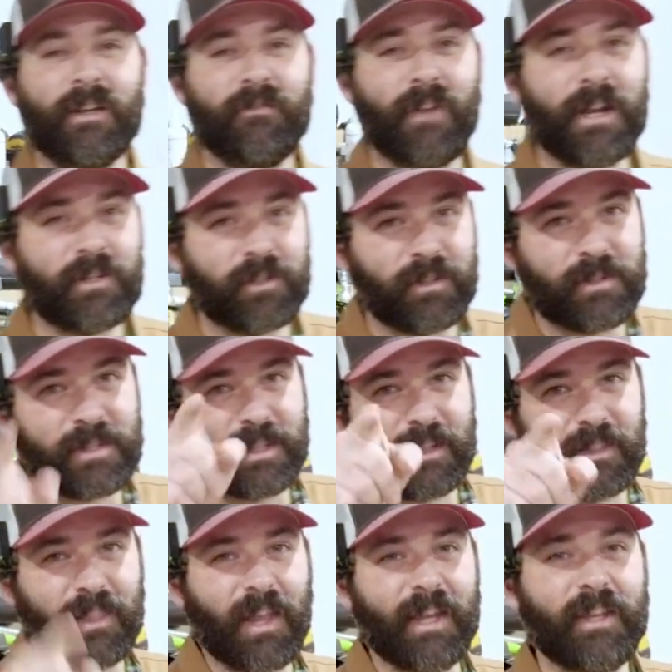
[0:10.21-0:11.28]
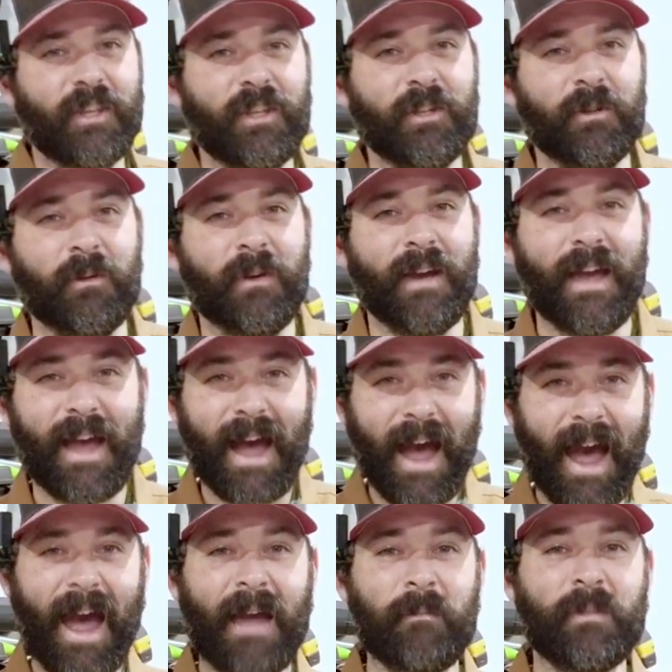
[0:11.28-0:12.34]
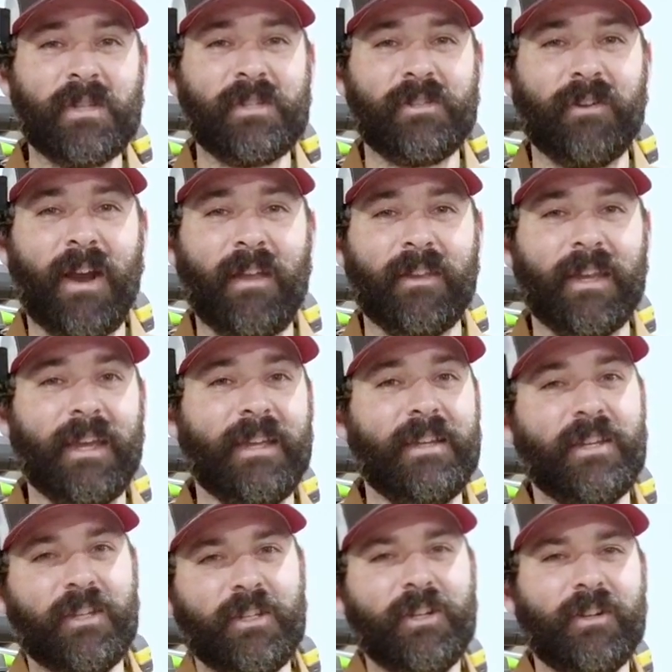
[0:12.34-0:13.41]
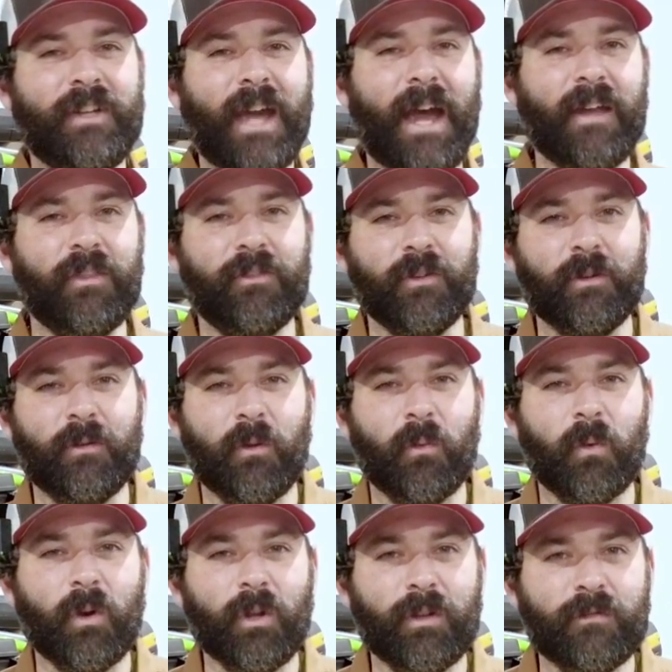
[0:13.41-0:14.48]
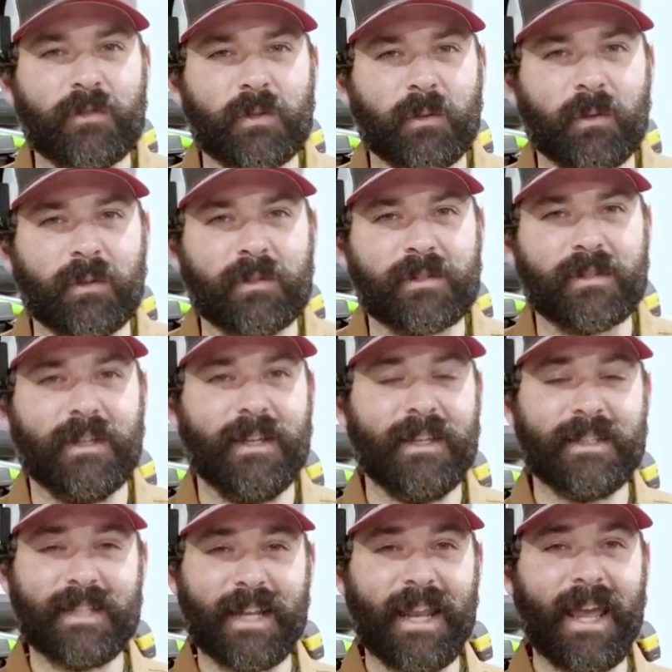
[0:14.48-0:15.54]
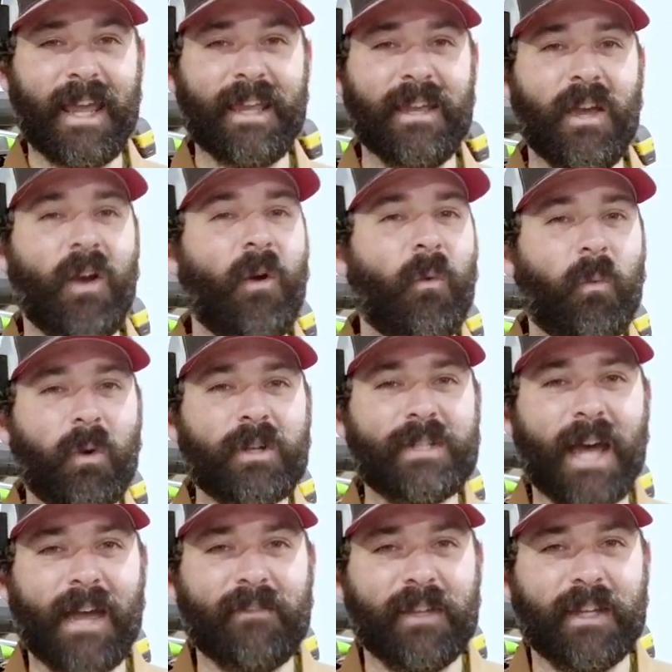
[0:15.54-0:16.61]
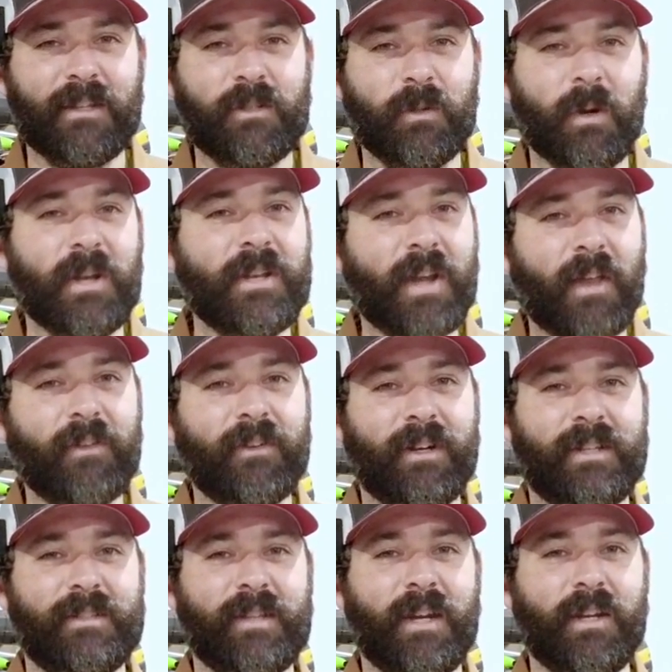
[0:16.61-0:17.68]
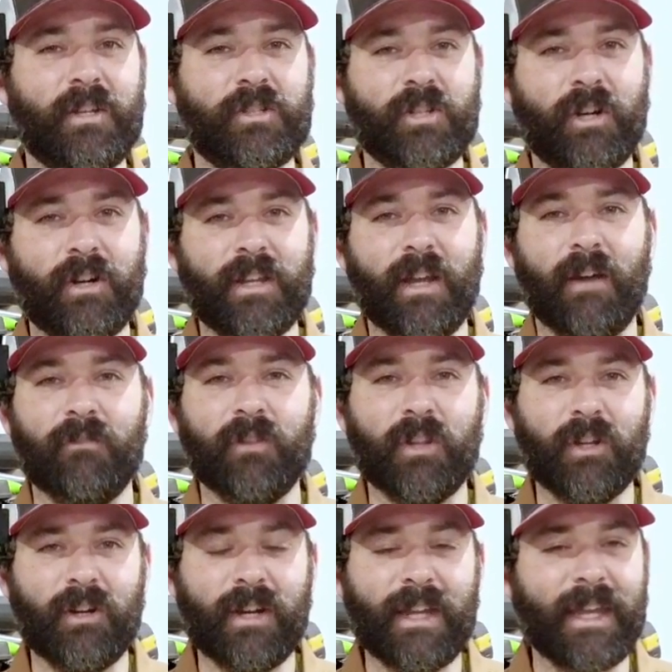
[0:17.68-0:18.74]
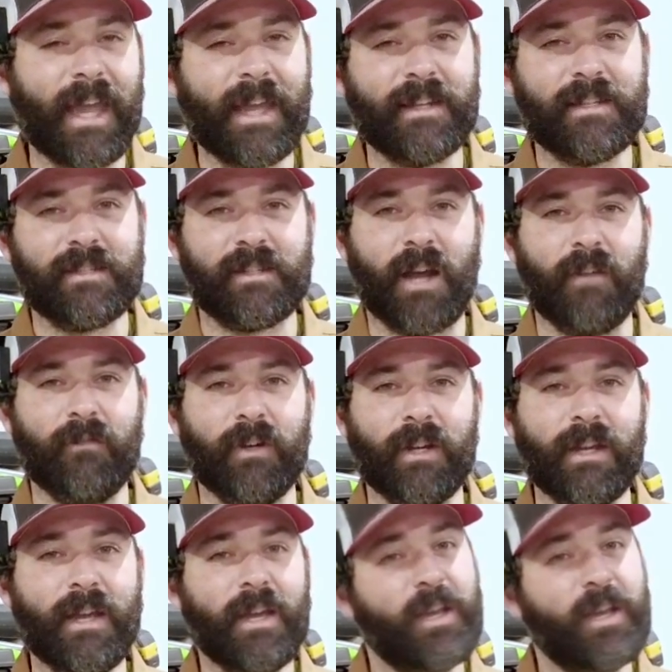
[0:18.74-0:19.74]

adventurers like you. I'm Mr. Elliott, your guide through the world of tools. Today, we're diving into another exciting journey of learning and discovery.